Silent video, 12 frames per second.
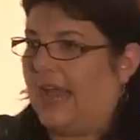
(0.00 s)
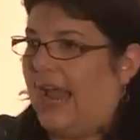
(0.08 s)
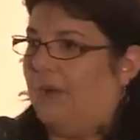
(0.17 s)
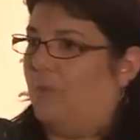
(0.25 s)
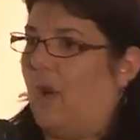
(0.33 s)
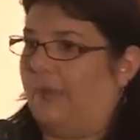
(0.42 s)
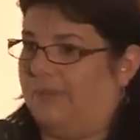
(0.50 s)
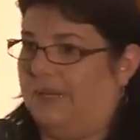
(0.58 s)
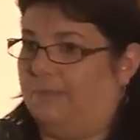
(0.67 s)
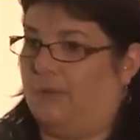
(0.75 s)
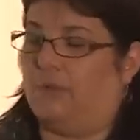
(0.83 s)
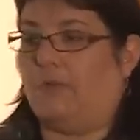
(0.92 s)
and what
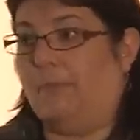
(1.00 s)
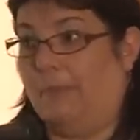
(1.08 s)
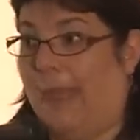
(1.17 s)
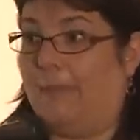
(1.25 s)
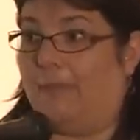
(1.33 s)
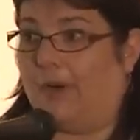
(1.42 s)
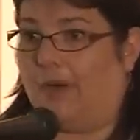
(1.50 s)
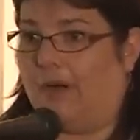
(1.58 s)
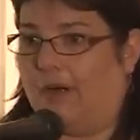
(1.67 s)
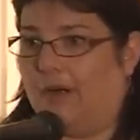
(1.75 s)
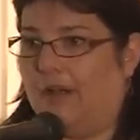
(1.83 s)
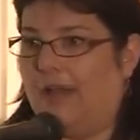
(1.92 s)
people
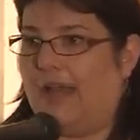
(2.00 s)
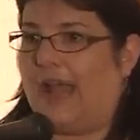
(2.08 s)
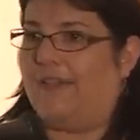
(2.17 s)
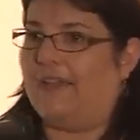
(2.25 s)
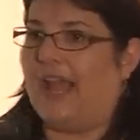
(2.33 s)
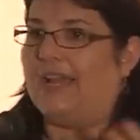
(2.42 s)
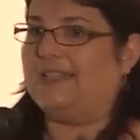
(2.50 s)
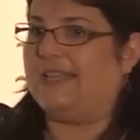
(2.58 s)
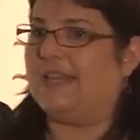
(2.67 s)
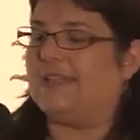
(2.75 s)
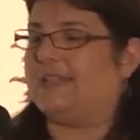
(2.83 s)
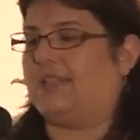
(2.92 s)
remember. And the
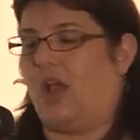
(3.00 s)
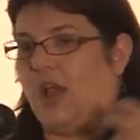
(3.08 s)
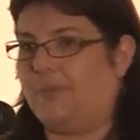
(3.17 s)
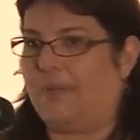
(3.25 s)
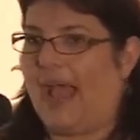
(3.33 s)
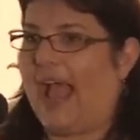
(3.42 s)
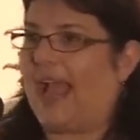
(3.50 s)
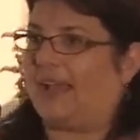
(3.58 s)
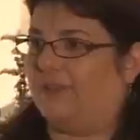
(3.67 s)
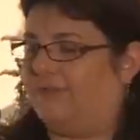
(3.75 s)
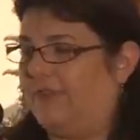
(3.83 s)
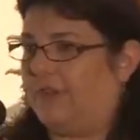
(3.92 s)
idea is to unpack
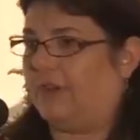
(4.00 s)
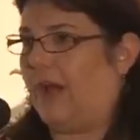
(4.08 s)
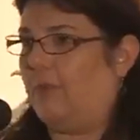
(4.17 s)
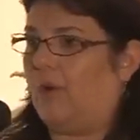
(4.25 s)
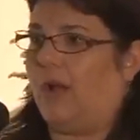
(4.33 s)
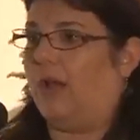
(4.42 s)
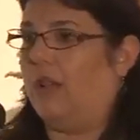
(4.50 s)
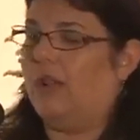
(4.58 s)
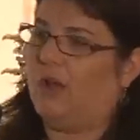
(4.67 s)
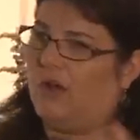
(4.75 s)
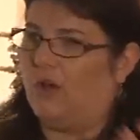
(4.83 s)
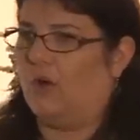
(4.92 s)
and figure out, well,
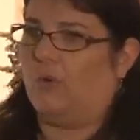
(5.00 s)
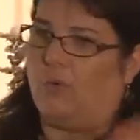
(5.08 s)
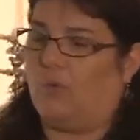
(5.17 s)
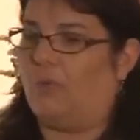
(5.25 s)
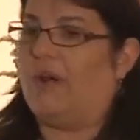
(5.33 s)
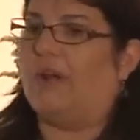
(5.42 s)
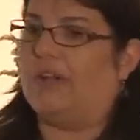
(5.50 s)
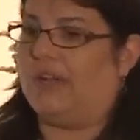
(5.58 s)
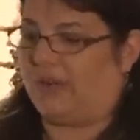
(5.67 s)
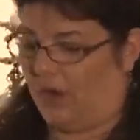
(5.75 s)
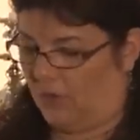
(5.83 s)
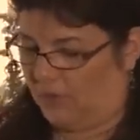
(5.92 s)
where did
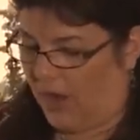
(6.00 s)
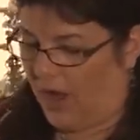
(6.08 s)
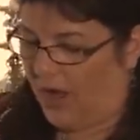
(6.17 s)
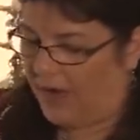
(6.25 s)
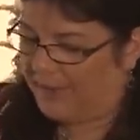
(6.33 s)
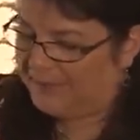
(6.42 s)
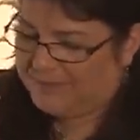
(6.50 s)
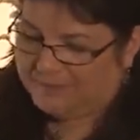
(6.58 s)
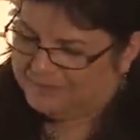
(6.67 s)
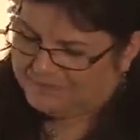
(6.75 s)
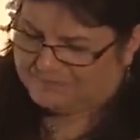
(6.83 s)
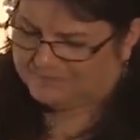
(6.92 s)
it go wrong?
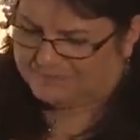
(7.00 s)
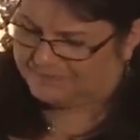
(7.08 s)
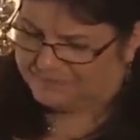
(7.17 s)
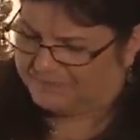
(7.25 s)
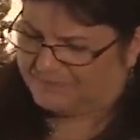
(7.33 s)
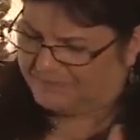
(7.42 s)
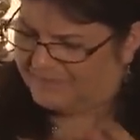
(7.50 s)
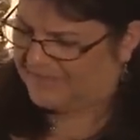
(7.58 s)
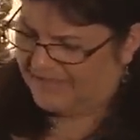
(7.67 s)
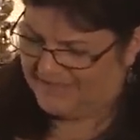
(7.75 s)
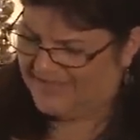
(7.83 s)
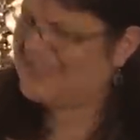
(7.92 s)

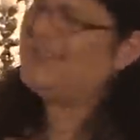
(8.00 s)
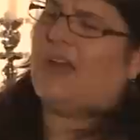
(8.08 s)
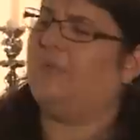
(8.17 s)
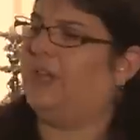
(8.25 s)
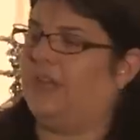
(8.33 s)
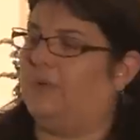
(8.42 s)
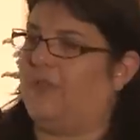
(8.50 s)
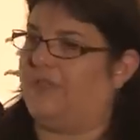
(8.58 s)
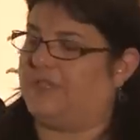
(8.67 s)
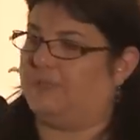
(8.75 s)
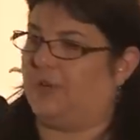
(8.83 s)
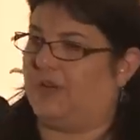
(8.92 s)
That's not really what
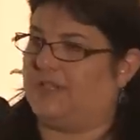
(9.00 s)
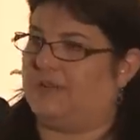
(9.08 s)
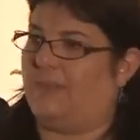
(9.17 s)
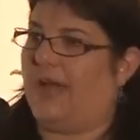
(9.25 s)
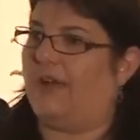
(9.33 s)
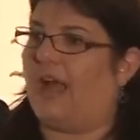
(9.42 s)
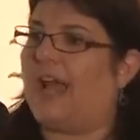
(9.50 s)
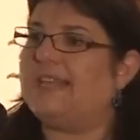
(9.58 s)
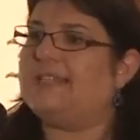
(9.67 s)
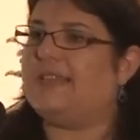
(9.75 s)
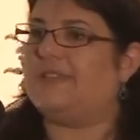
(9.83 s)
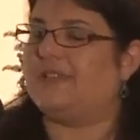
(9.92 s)
this book is about. I
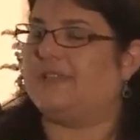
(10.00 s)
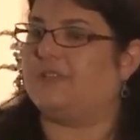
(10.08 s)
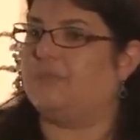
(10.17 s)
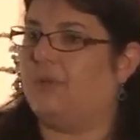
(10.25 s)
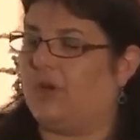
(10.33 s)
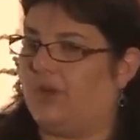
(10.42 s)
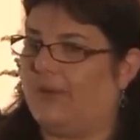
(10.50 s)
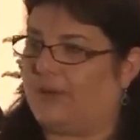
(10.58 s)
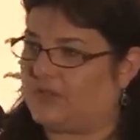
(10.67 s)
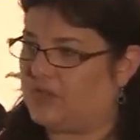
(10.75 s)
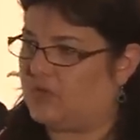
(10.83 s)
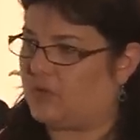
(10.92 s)
see this as a book
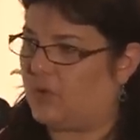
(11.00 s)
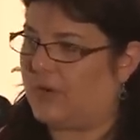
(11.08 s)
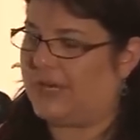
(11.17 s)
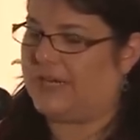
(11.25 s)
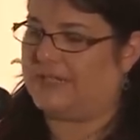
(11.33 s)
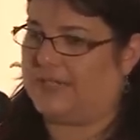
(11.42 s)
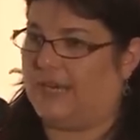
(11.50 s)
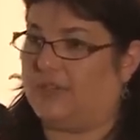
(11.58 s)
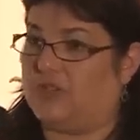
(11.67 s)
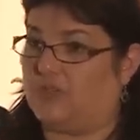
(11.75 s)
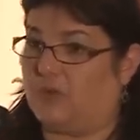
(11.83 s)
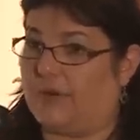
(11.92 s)
about stories and
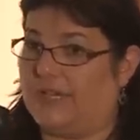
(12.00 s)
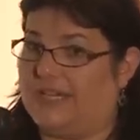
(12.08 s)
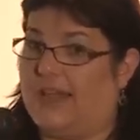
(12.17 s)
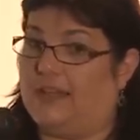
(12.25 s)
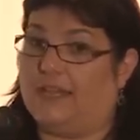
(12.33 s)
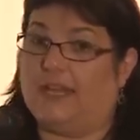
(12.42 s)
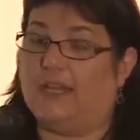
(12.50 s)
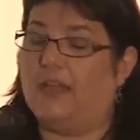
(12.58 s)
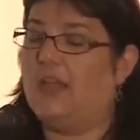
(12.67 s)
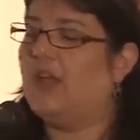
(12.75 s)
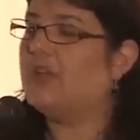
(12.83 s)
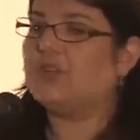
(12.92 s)
storytelling.
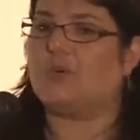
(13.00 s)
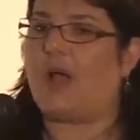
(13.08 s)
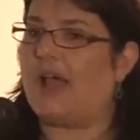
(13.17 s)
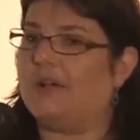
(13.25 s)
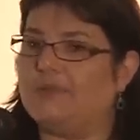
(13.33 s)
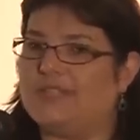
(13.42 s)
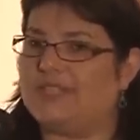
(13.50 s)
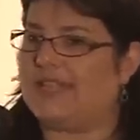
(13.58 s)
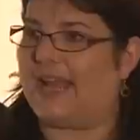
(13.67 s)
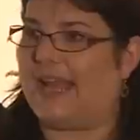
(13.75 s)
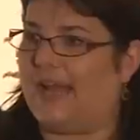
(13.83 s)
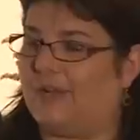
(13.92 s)
So I don't
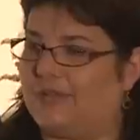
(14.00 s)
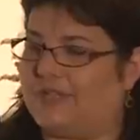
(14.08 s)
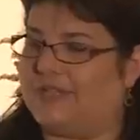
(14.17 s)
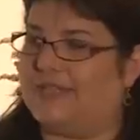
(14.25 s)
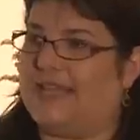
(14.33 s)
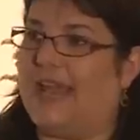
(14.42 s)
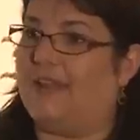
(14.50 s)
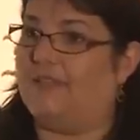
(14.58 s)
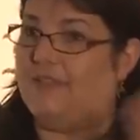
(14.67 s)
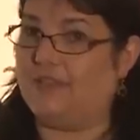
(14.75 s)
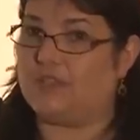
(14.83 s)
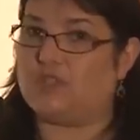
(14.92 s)
set out to say
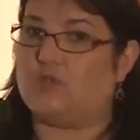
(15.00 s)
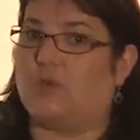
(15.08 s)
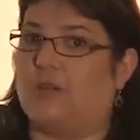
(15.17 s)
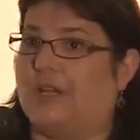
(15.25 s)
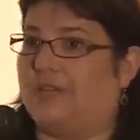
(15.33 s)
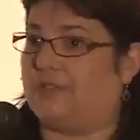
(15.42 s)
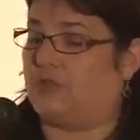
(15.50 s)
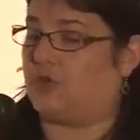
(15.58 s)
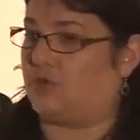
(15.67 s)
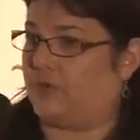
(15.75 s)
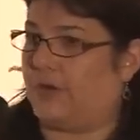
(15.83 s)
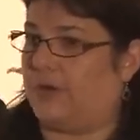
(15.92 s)
this story is
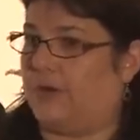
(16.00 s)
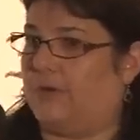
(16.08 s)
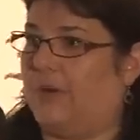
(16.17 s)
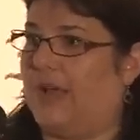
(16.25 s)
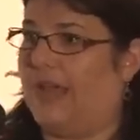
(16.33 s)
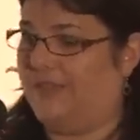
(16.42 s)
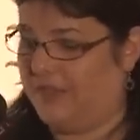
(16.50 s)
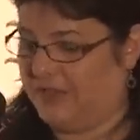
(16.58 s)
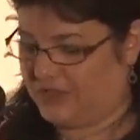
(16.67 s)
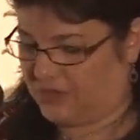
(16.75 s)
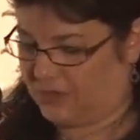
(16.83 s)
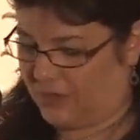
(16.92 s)
true and
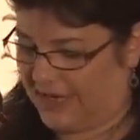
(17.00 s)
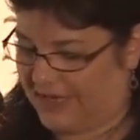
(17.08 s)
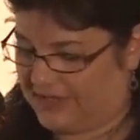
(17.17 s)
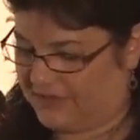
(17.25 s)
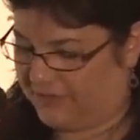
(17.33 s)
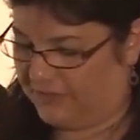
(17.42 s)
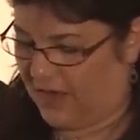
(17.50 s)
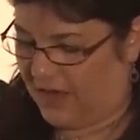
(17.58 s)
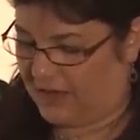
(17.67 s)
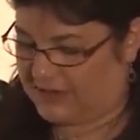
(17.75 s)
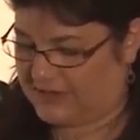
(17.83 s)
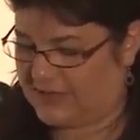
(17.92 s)
this story is
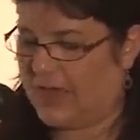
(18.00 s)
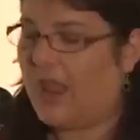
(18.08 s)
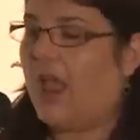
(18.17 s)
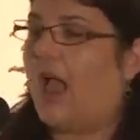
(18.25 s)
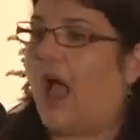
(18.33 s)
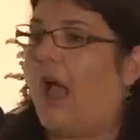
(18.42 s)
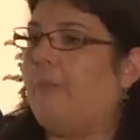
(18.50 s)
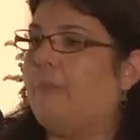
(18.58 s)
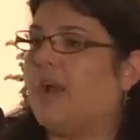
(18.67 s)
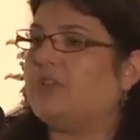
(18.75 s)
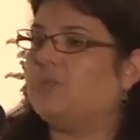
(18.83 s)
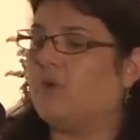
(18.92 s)
false. I'm
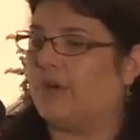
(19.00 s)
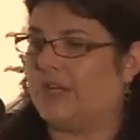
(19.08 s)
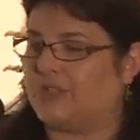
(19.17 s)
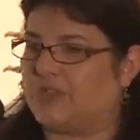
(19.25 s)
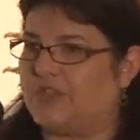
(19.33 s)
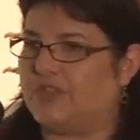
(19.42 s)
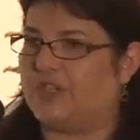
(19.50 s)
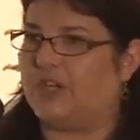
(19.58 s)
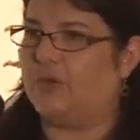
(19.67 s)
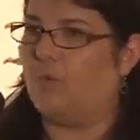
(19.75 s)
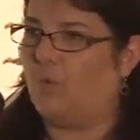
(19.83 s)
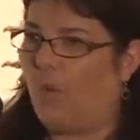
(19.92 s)
much more interested
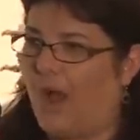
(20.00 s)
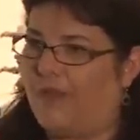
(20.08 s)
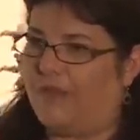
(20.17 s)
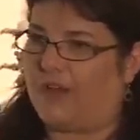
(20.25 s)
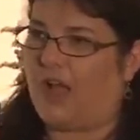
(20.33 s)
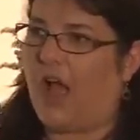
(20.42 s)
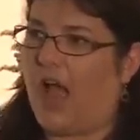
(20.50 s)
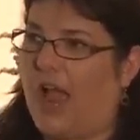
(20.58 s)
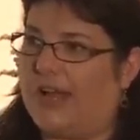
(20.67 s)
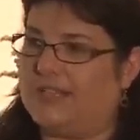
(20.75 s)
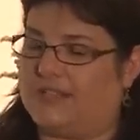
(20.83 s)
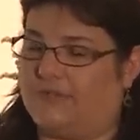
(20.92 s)
in what the
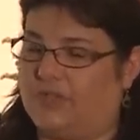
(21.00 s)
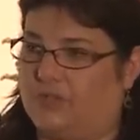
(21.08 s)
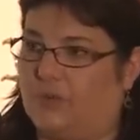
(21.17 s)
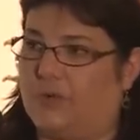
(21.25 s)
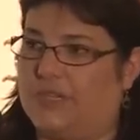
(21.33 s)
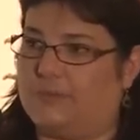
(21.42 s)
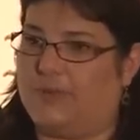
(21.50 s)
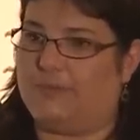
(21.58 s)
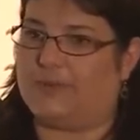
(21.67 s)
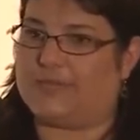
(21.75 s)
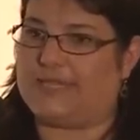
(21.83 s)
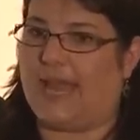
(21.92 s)
kinds of stories
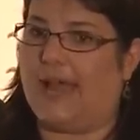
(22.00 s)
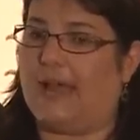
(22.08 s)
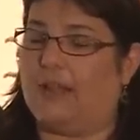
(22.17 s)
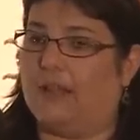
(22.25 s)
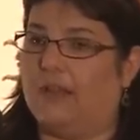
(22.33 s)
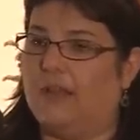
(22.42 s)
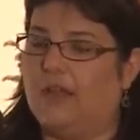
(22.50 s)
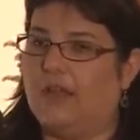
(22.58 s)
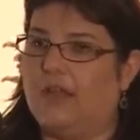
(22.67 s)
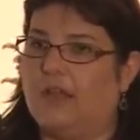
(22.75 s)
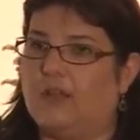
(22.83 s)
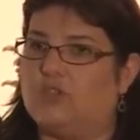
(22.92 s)
people tell
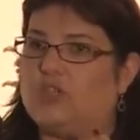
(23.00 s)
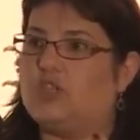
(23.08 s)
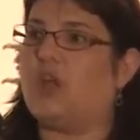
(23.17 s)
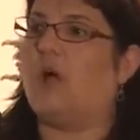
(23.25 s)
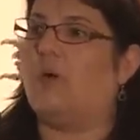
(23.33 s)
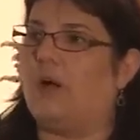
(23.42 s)
show